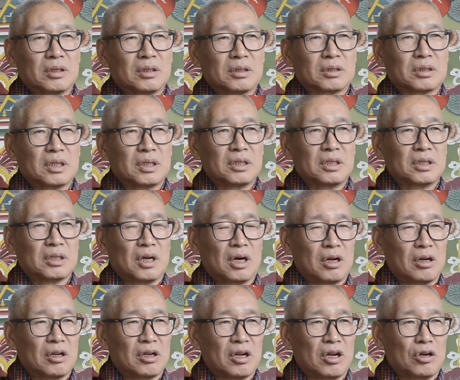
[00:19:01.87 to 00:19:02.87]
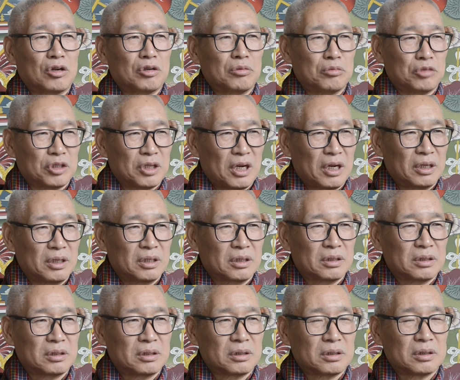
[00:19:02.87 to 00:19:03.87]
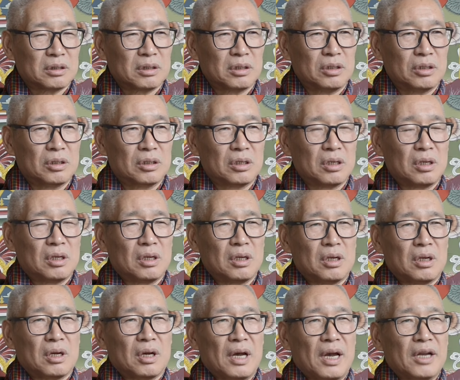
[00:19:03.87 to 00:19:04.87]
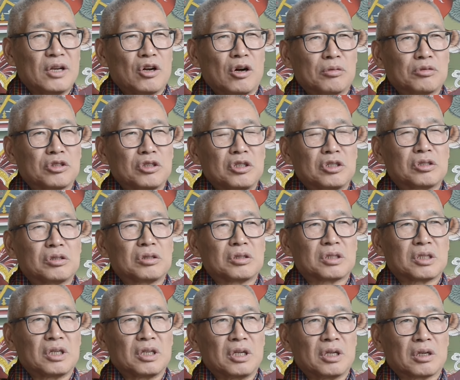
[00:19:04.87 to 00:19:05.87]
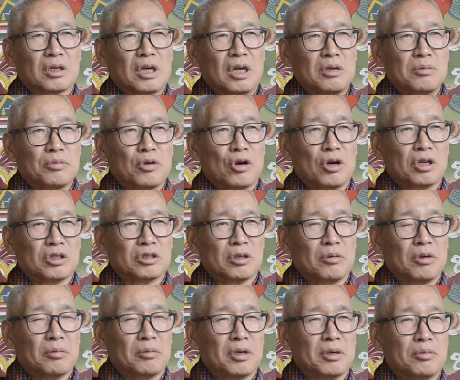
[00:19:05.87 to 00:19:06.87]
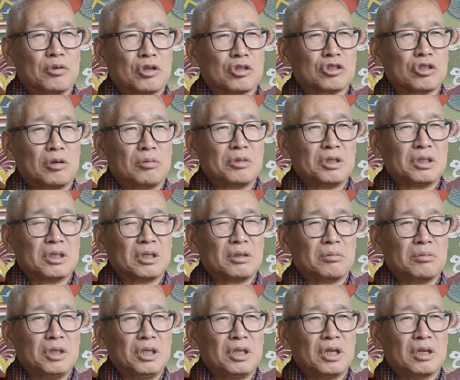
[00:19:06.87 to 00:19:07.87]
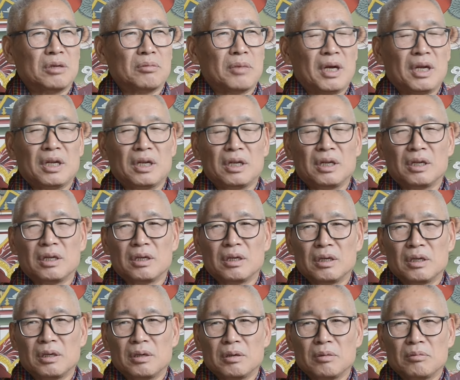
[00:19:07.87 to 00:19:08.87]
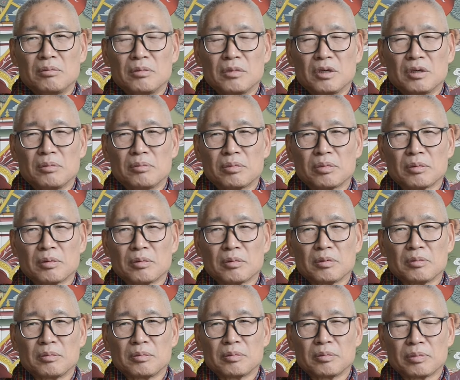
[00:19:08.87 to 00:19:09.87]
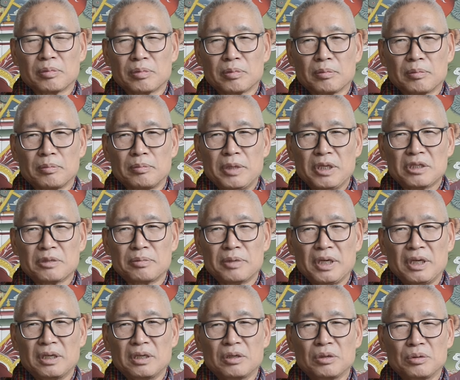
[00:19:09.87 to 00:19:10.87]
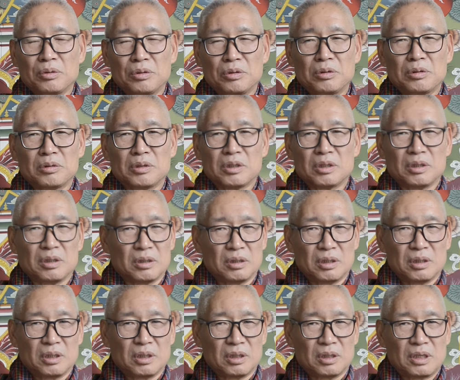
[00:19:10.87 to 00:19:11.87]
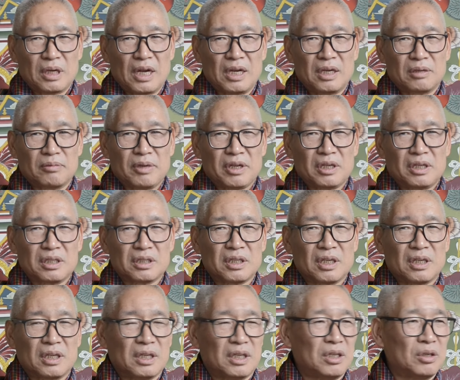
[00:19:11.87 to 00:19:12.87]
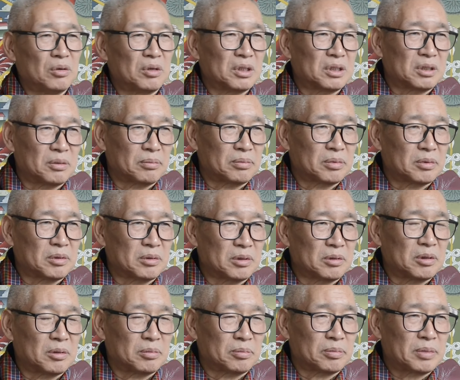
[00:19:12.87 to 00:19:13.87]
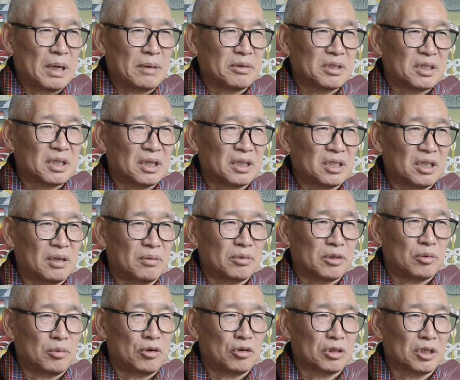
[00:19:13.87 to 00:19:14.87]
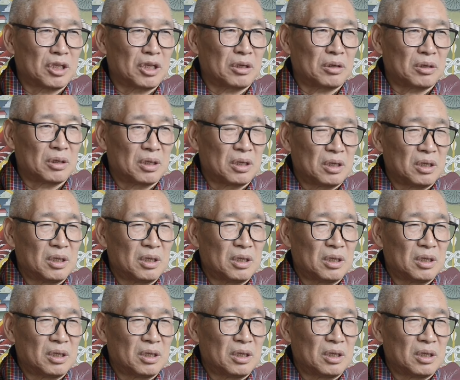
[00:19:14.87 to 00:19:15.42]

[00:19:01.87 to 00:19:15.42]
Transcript: studied all along in Bhutan. Uh, you know, I had opportunity to study Kalimpong or somewhere, but for some reason, me and my, my best friend who died very recently. He was the, the private secretary of the fourth king.